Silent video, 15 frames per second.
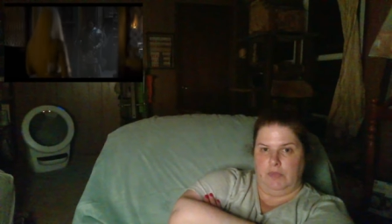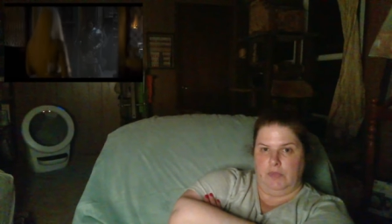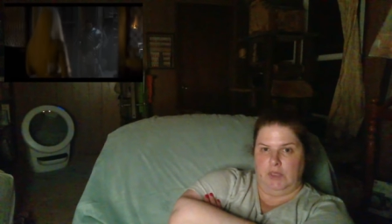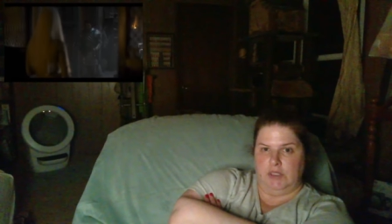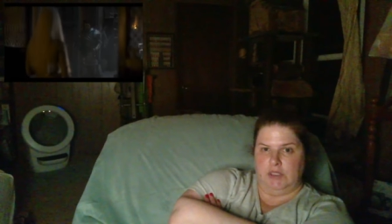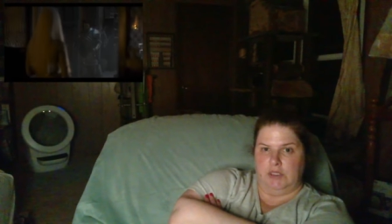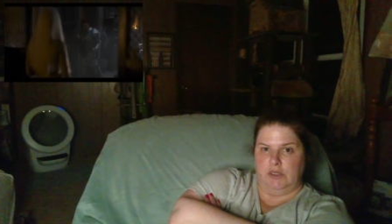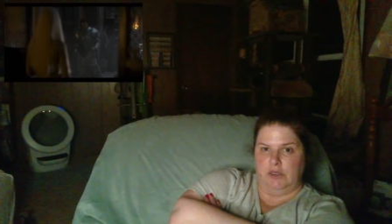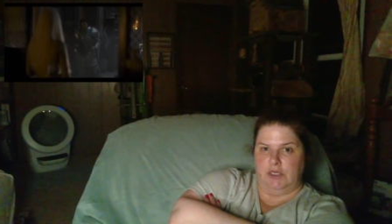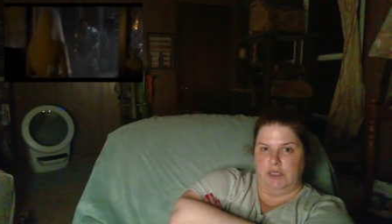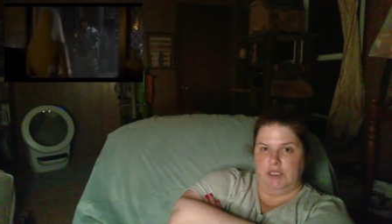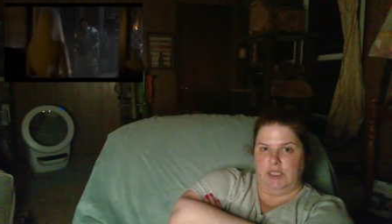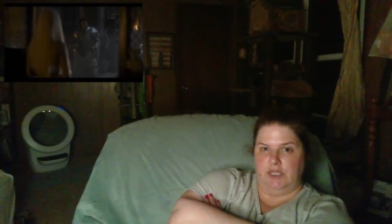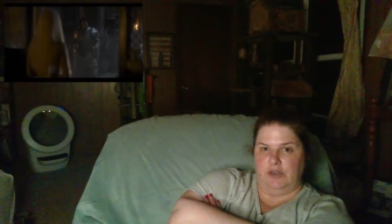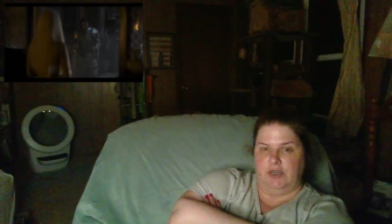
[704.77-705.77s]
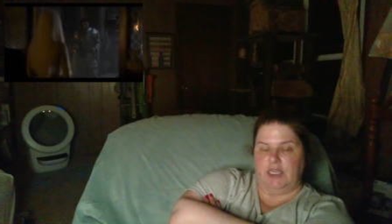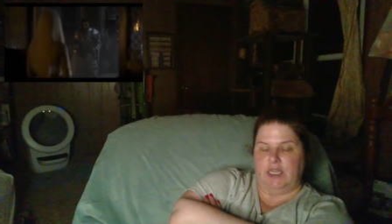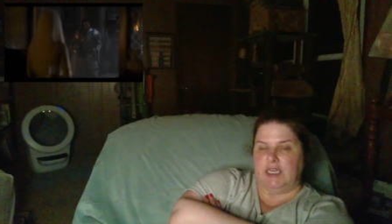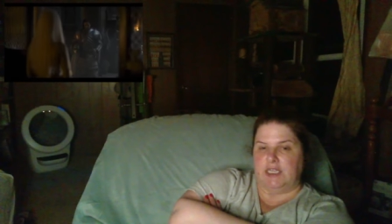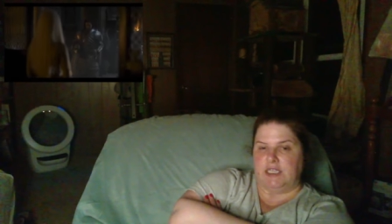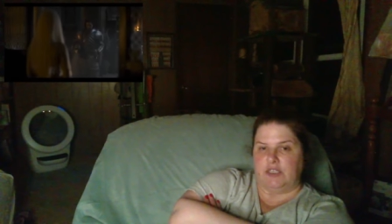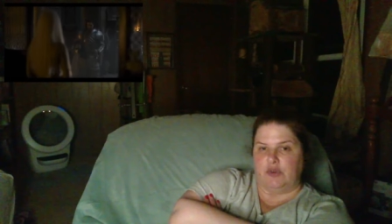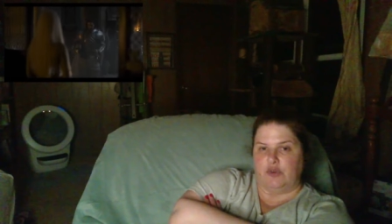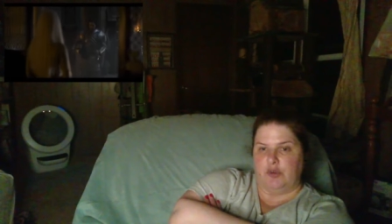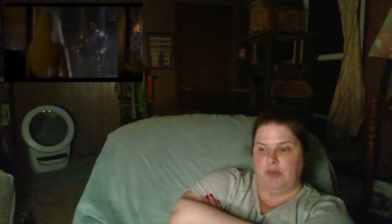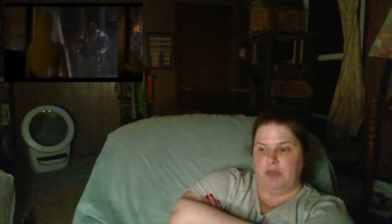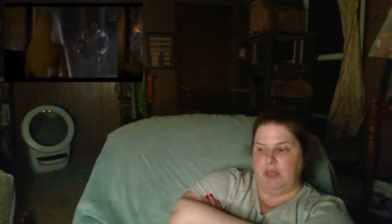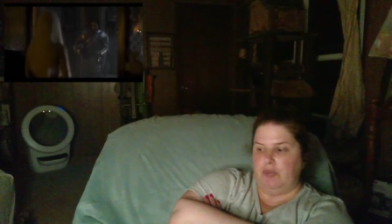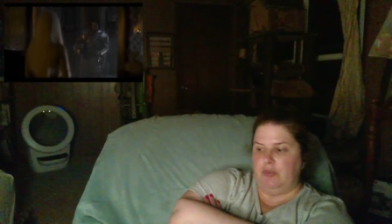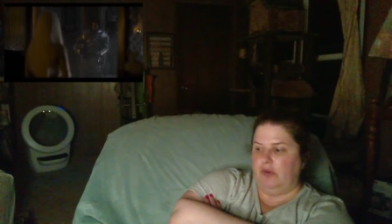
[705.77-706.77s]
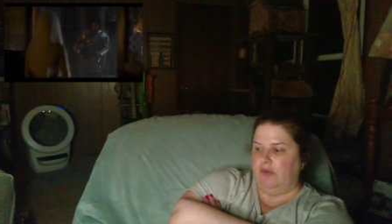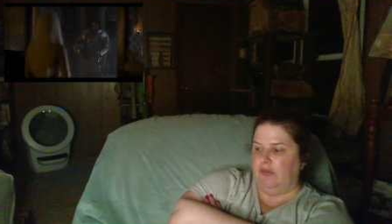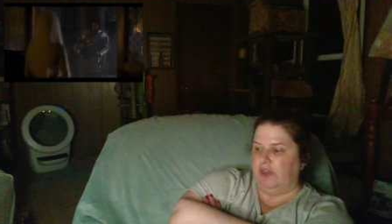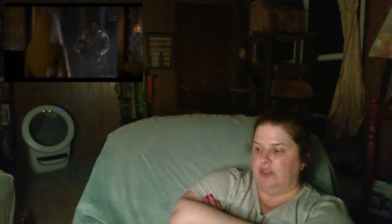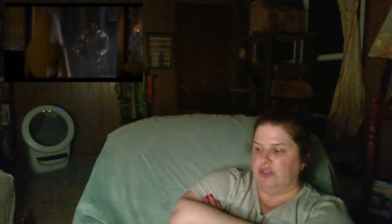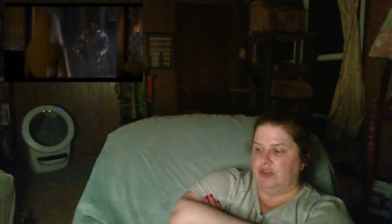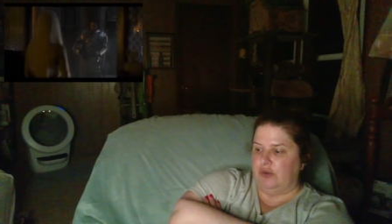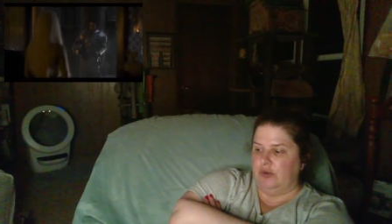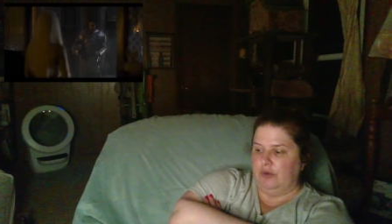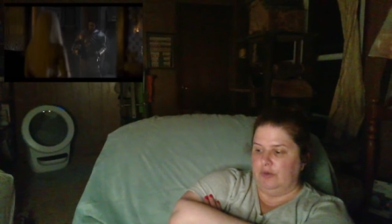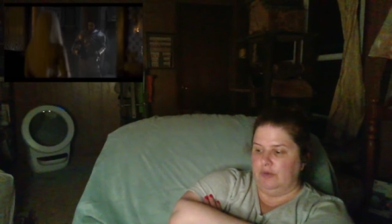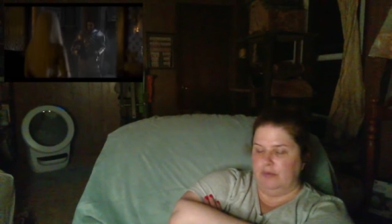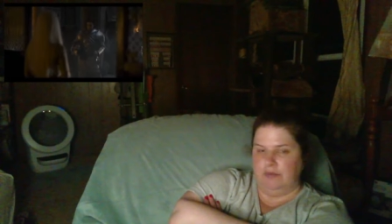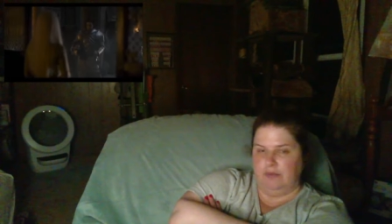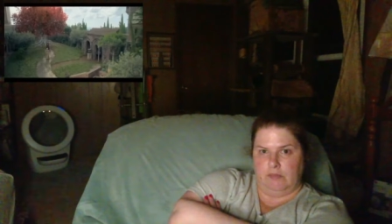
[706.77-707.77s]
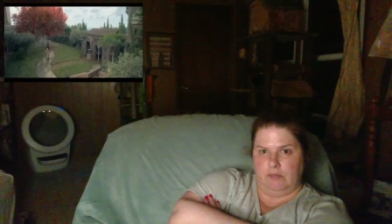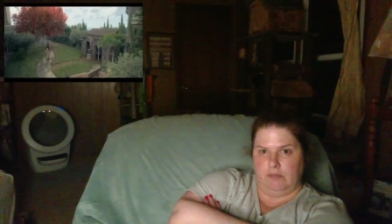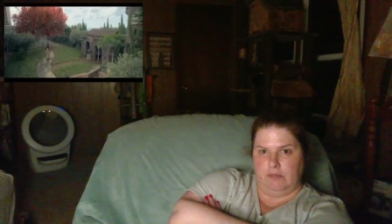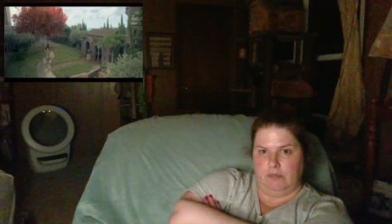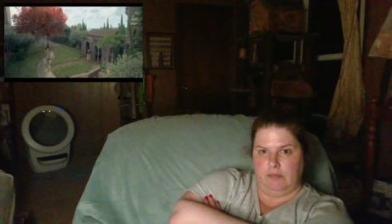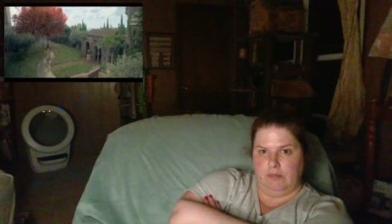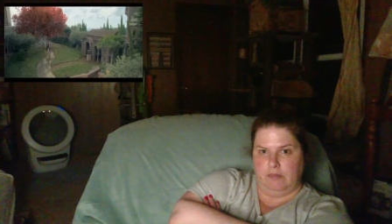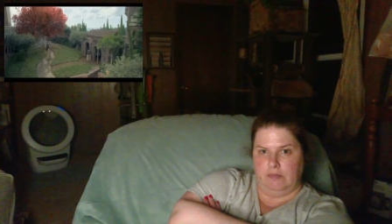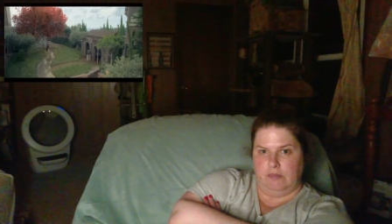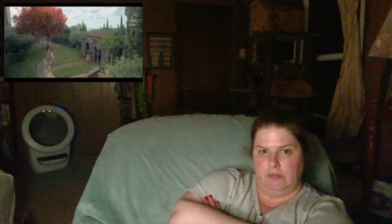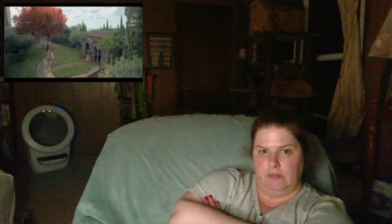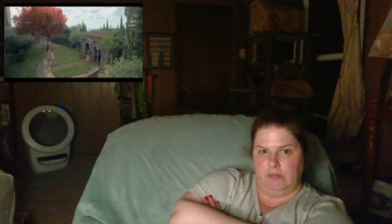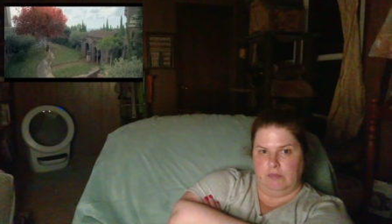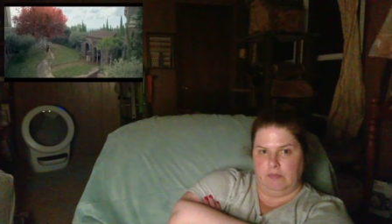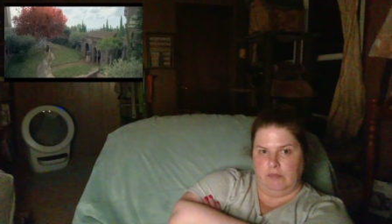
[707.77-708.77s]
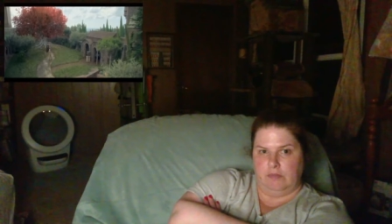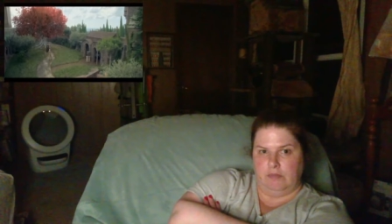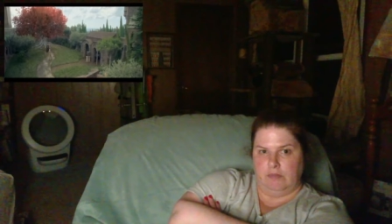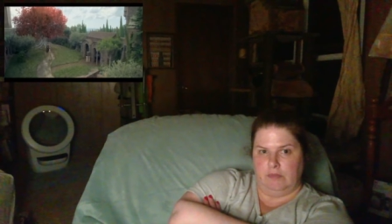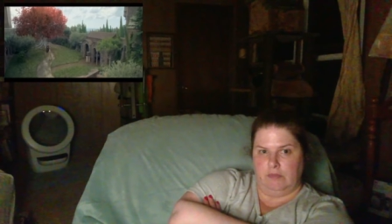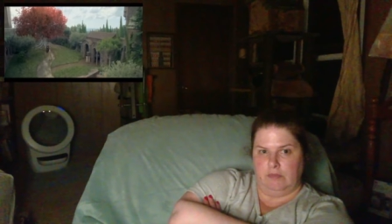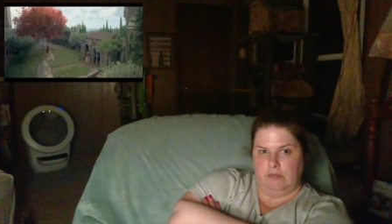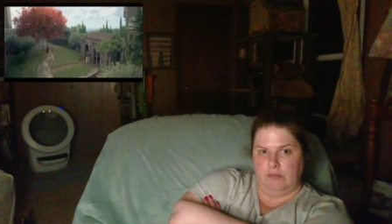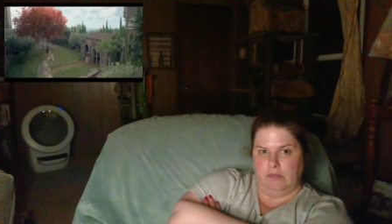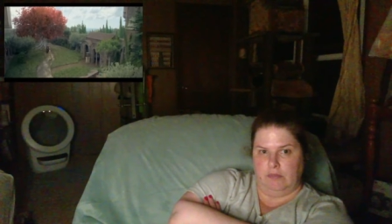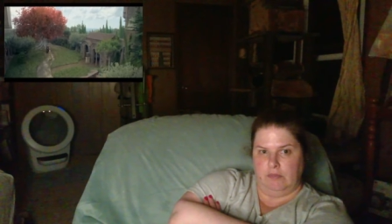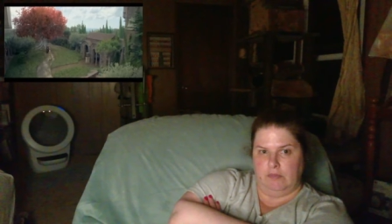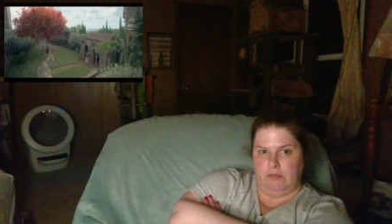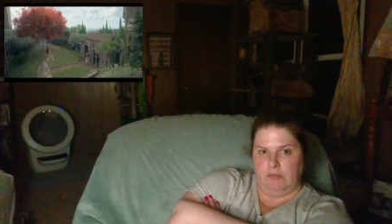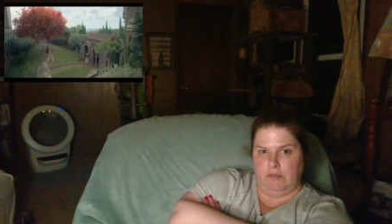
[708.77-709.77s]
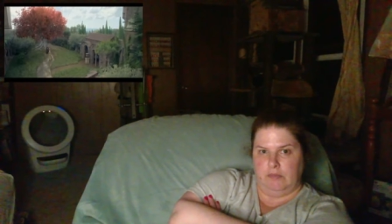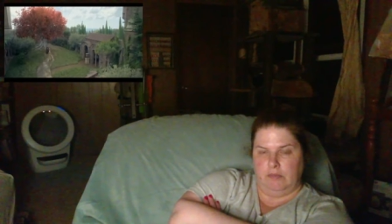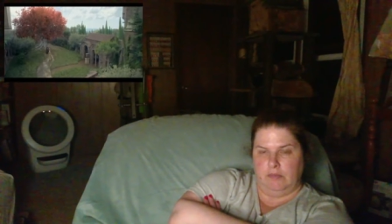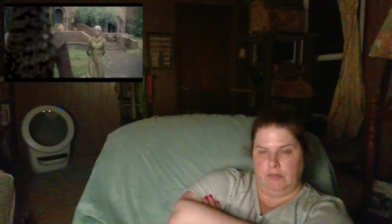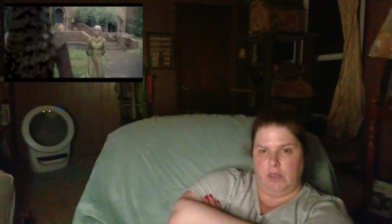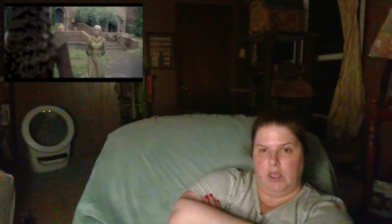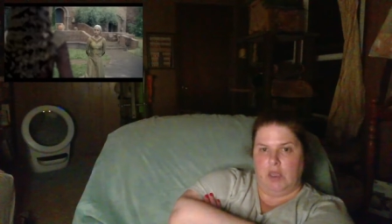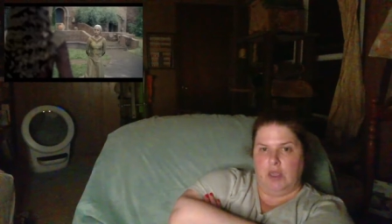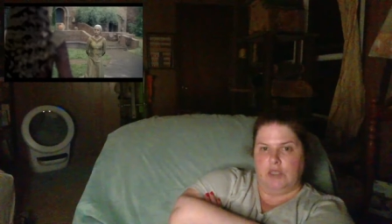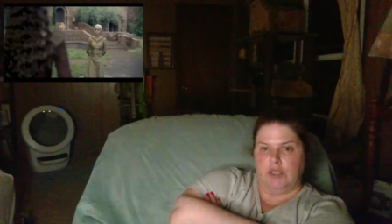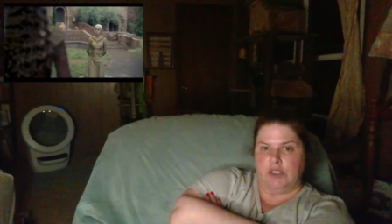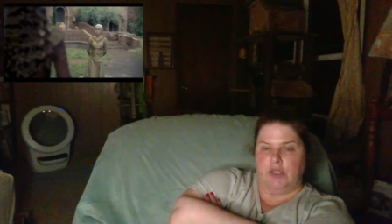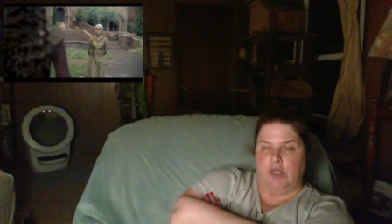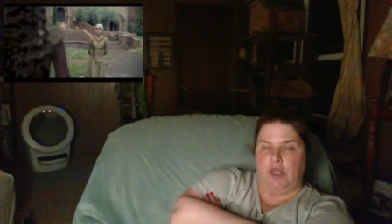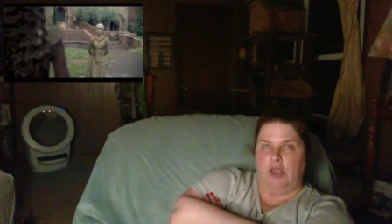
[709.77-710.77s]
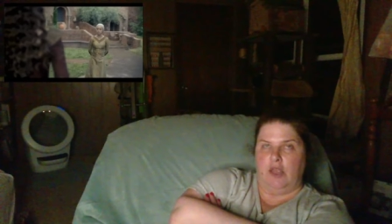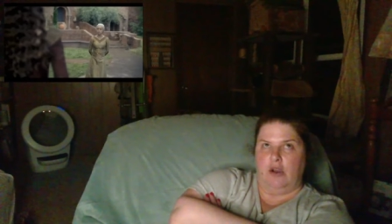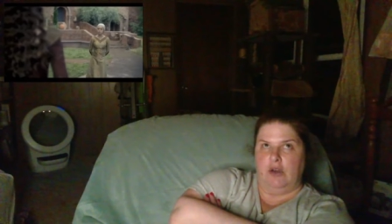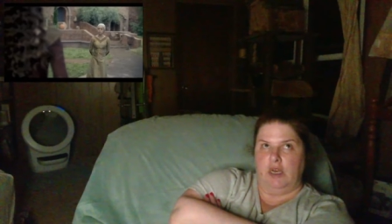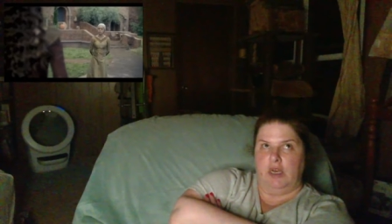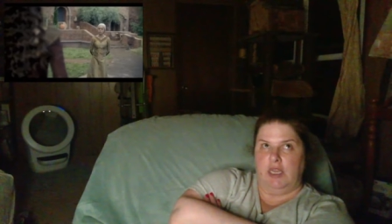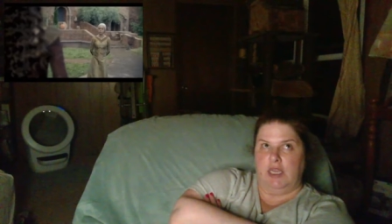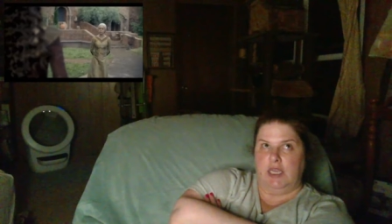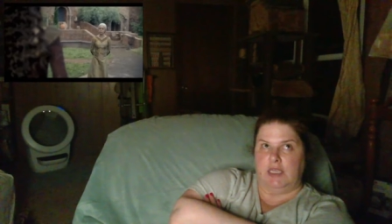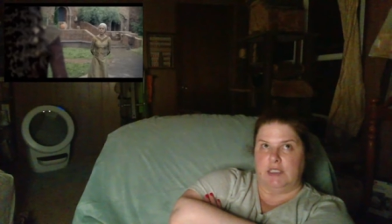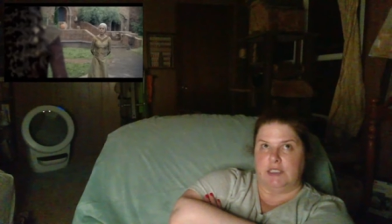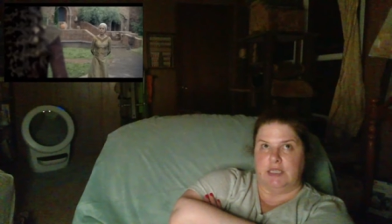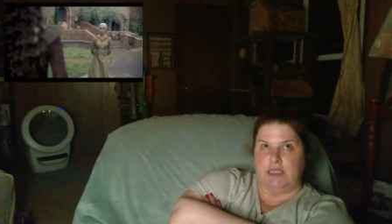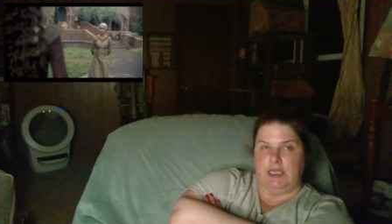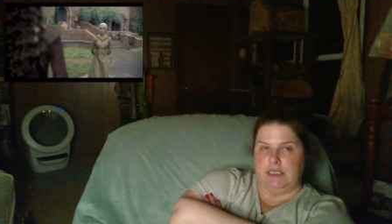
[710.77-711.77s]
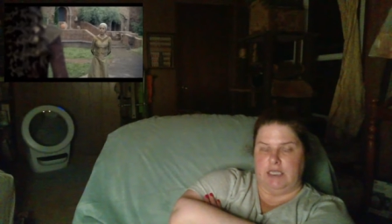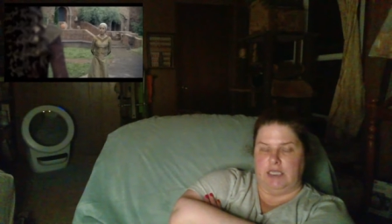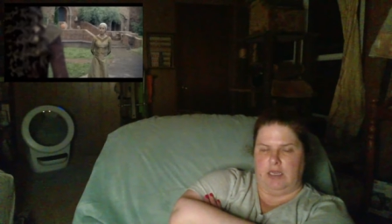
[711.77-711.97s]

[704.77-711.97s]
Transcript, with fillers: Is he going to tell her he needs to remain professional? What happened last night? So they are in King's Landing.